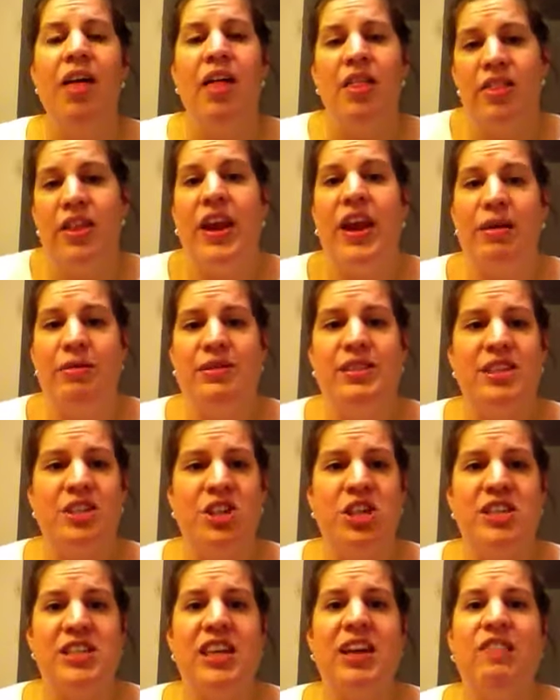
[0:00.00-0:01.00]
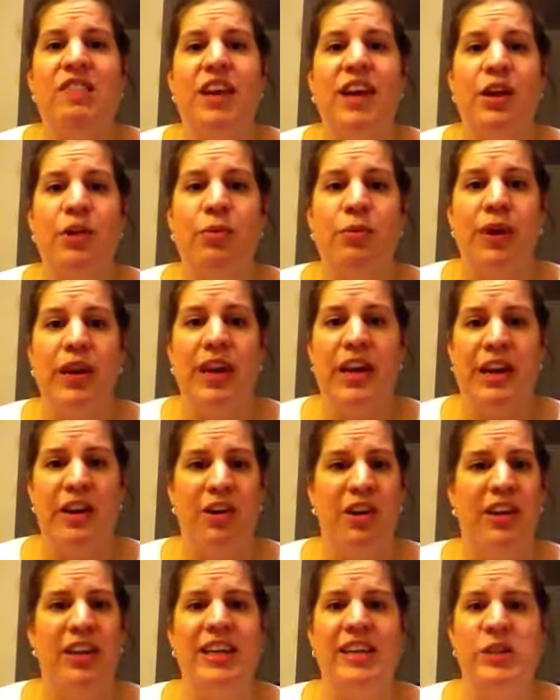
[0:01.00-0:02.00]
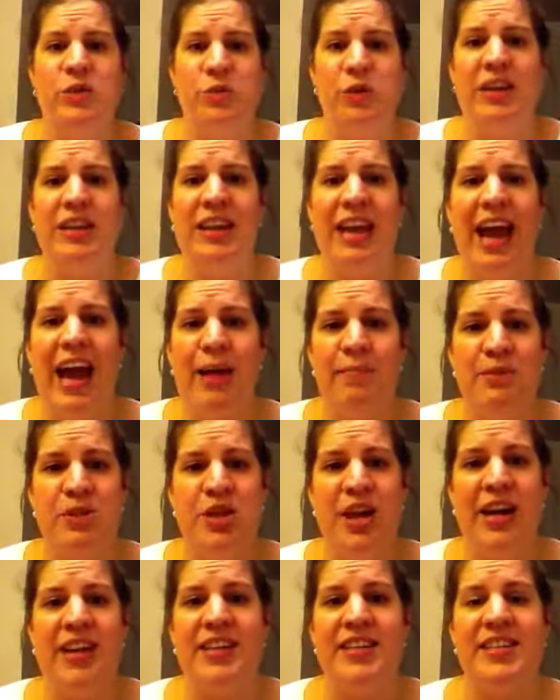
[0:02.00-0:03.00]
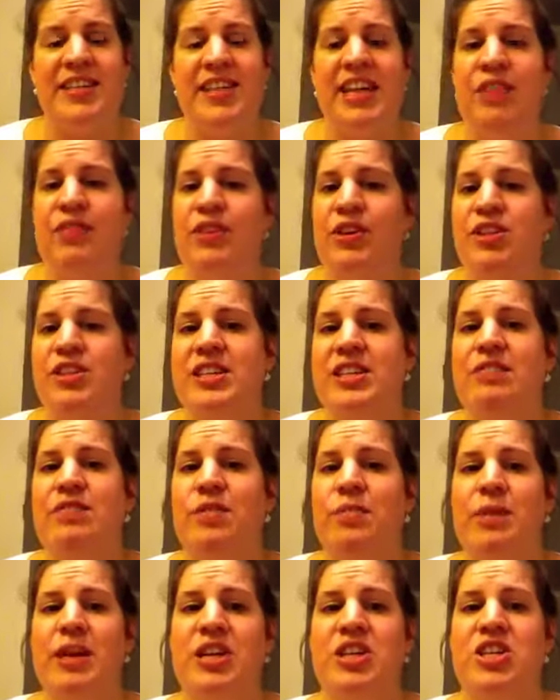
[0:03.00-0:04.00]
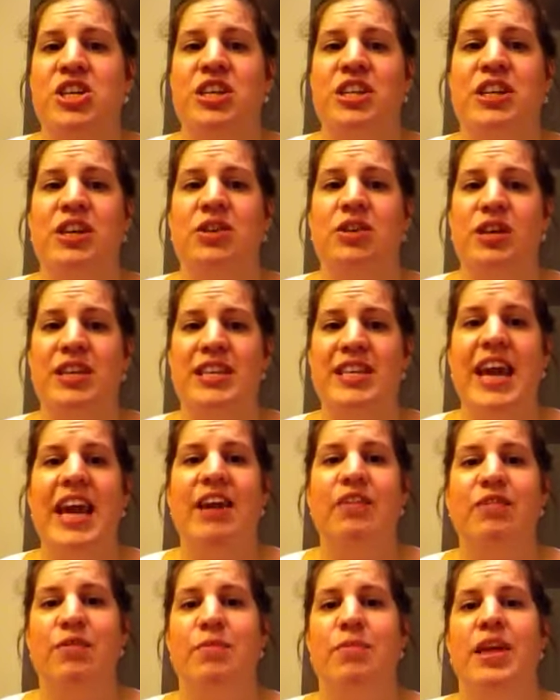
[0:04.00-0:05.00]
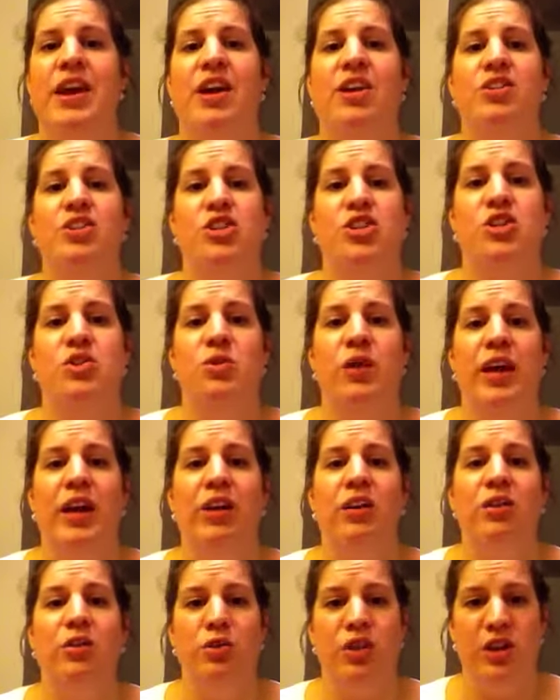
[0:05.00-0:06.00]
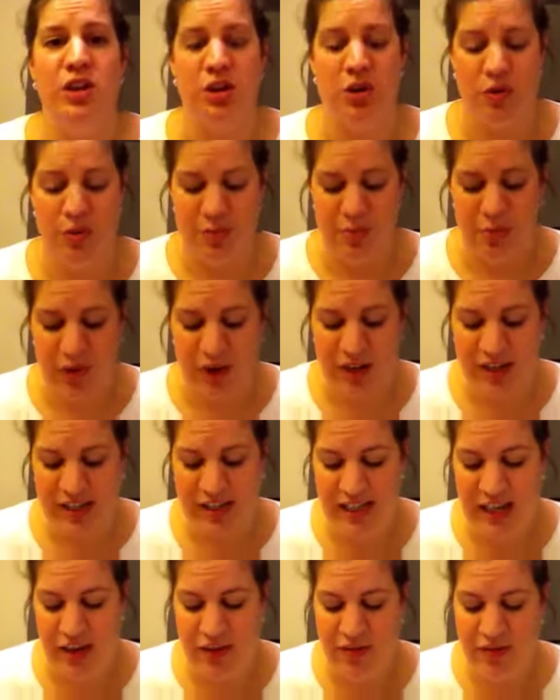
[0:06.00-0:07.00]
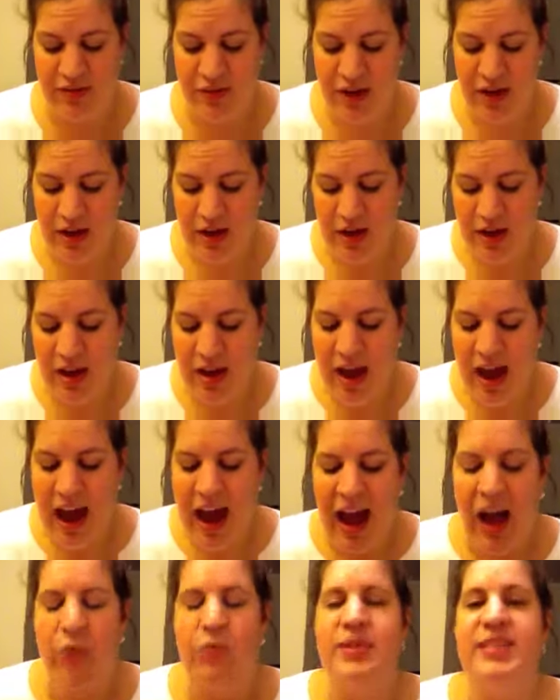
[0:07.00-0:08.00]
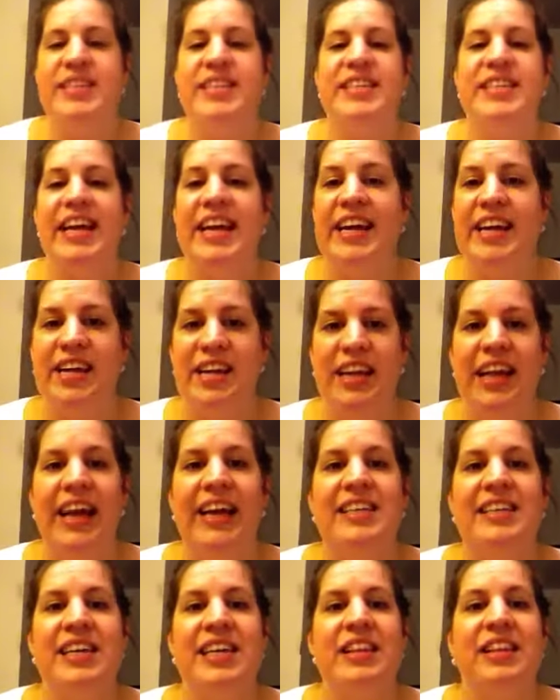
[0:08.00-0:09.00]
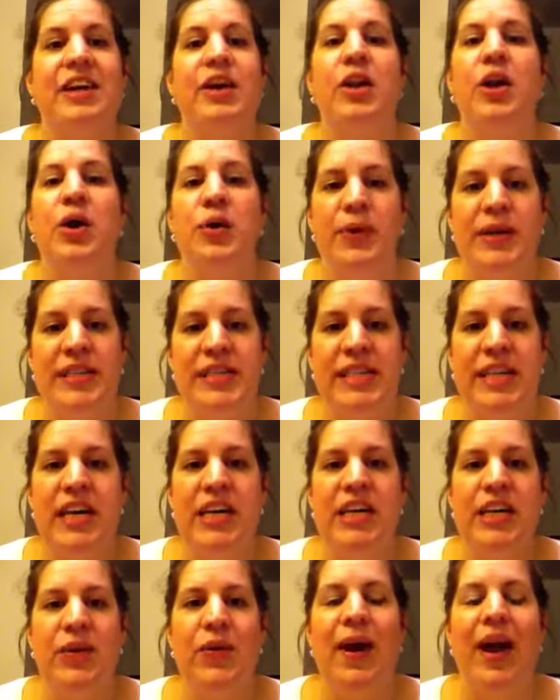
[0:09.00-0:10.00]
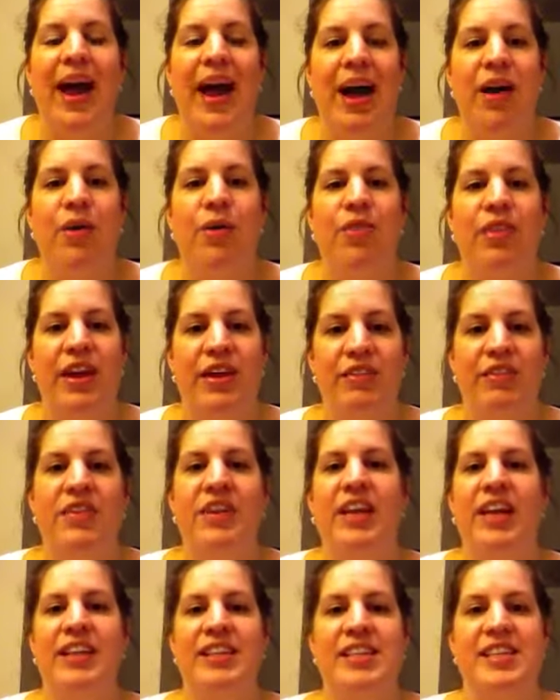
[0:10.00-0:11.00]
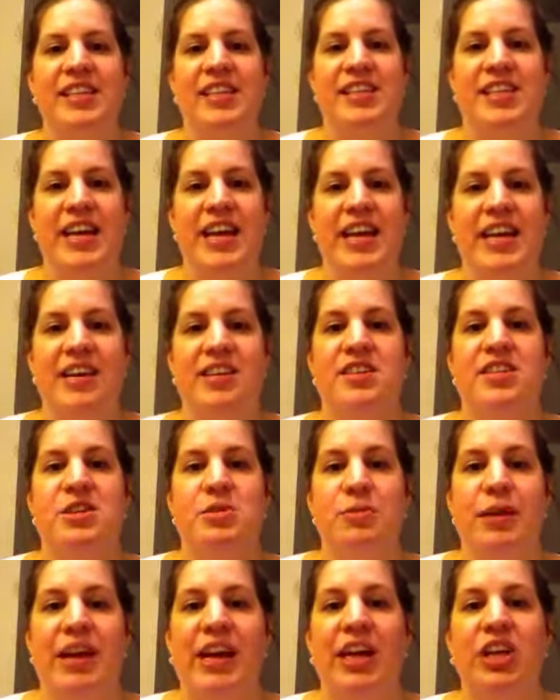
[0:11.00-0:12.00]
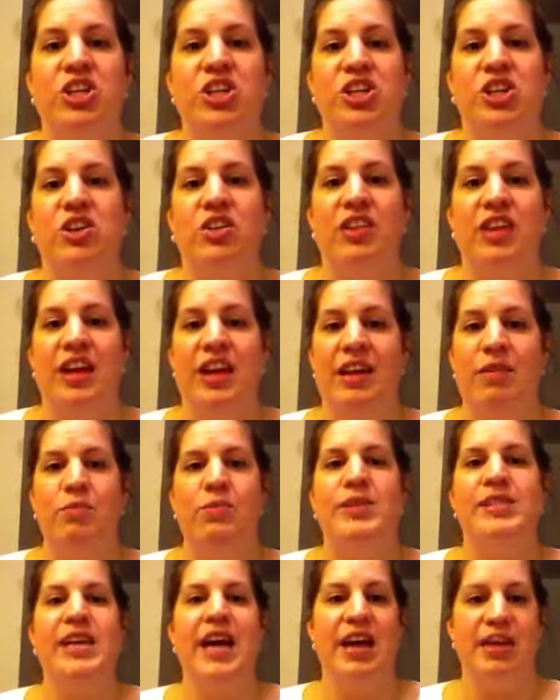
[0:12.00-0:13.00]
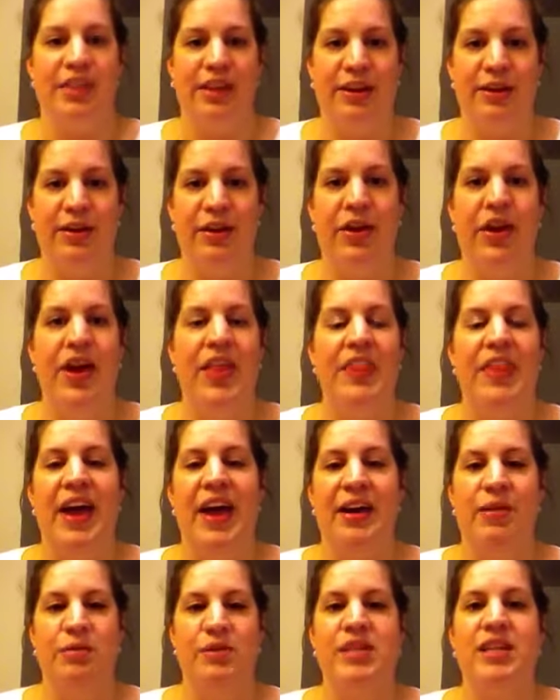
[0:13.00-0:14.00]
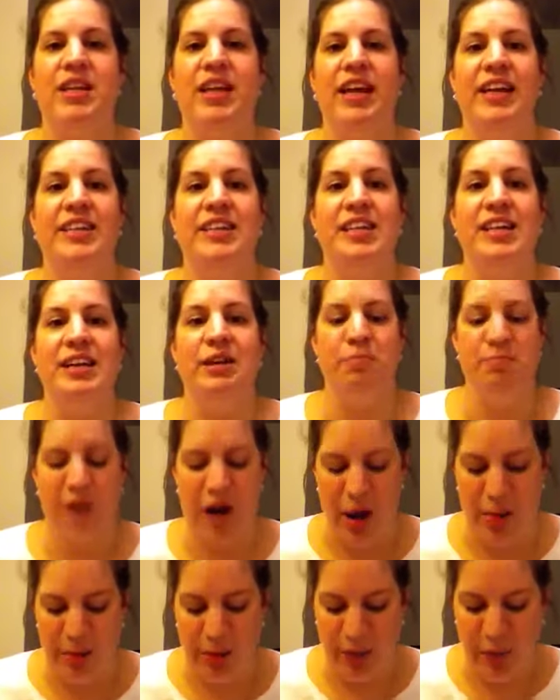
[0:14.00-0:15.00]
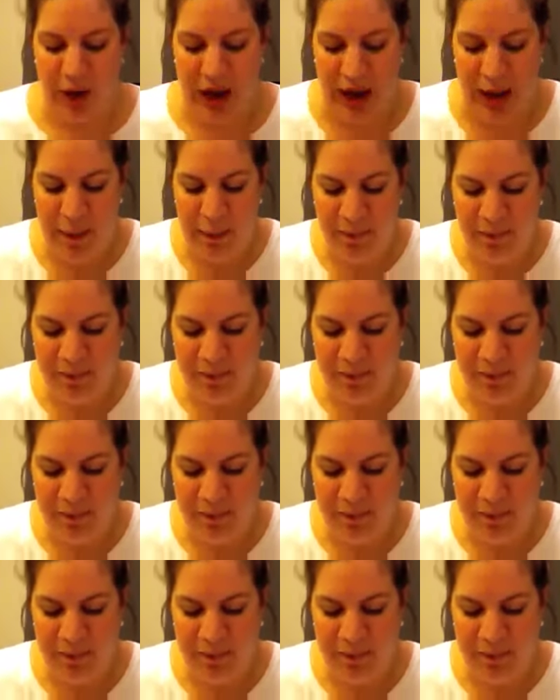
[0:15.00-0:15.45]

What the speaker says: then I would suggest giving it a read, or at least read the abstract to see if there's information that you can take from there to include in your report itself. How was the data collected? They'll always tell you how they've collected the data, so making sure that it was ethical and that it was collected in a proper way.